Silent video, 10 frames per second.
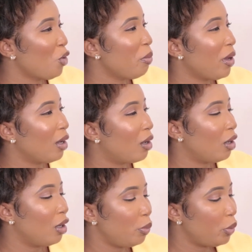so no
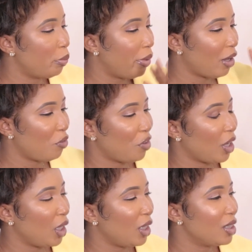makeup, bare
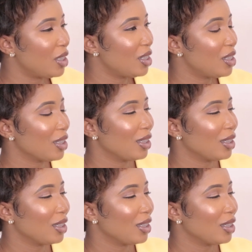face,